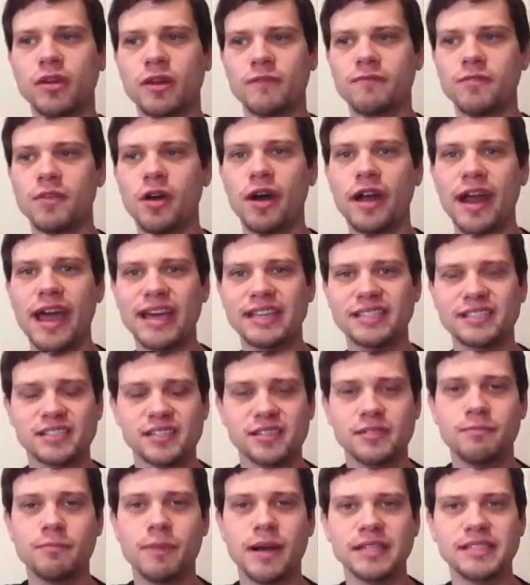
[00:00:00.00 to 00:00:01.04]
of not
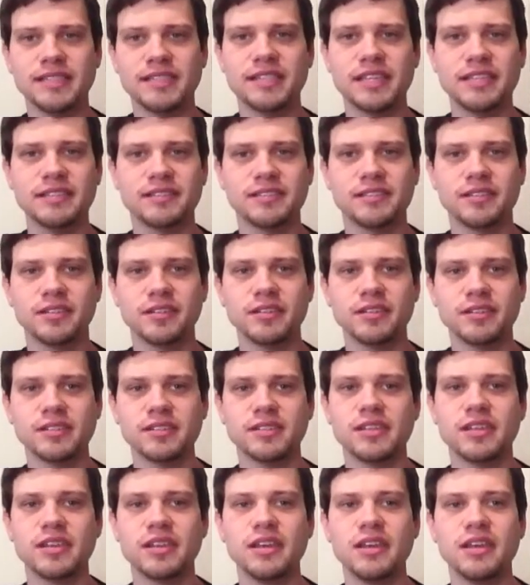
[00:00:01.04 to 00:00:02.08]
asked my
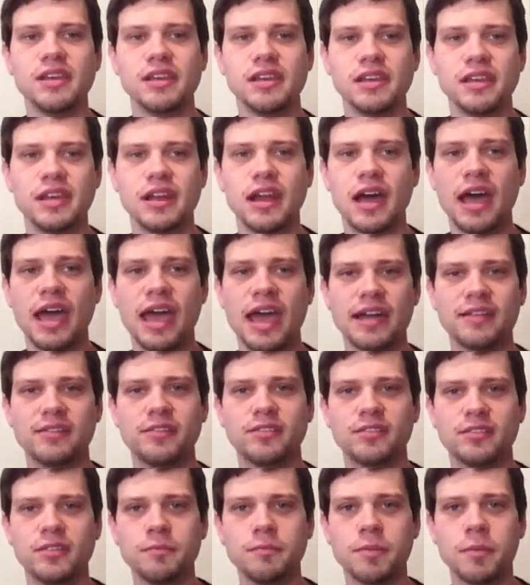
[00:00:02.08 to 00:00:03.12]
sisters, and I had
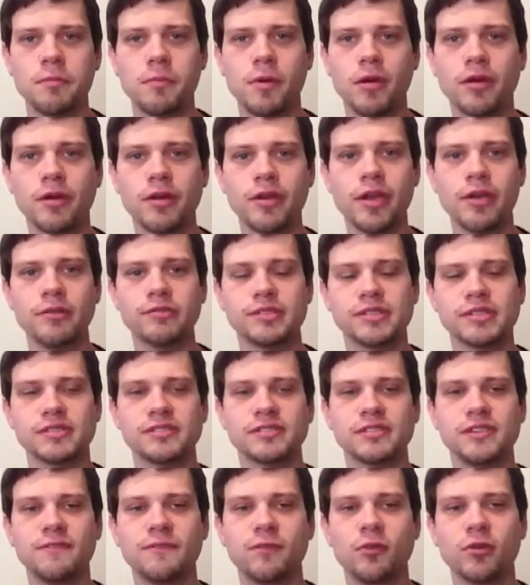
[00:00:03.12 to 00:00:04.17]
Super Mario
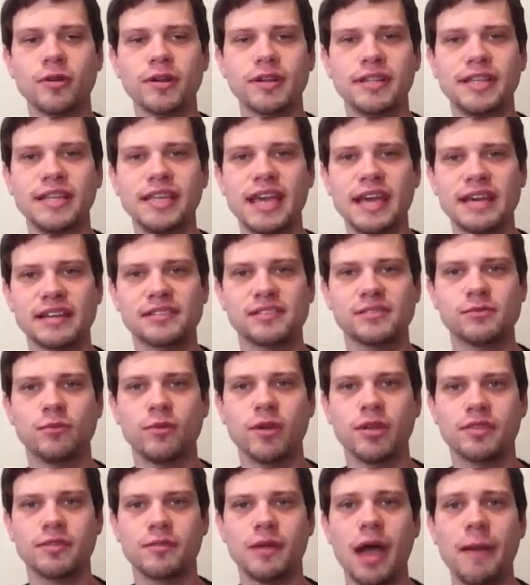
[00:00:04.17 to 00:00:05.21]
64
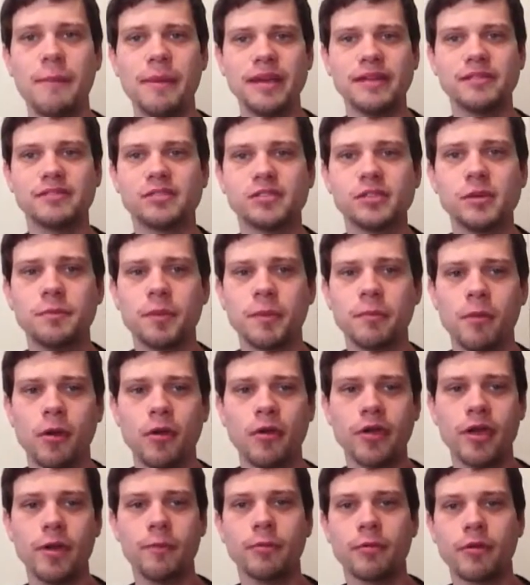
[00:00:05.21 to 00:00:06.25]
DX Super
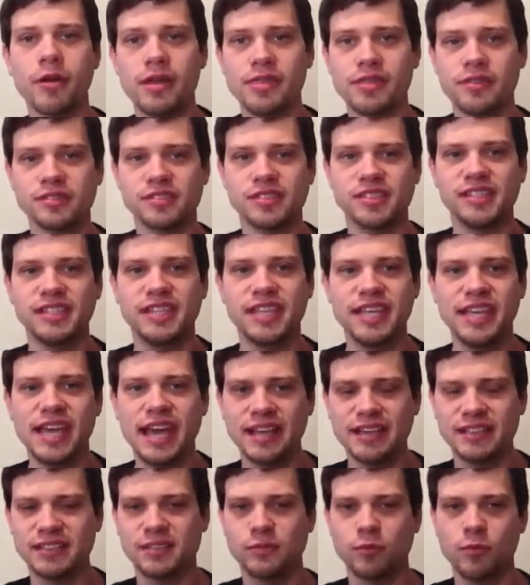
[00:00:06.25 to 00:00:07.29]
Mario Brothers
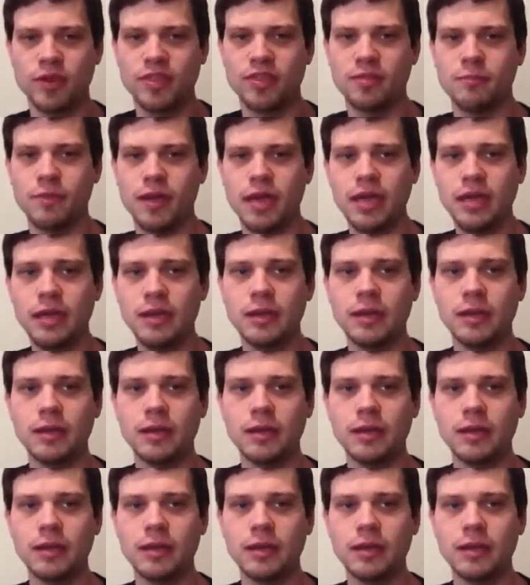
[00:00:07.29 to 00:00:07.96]
DX with me.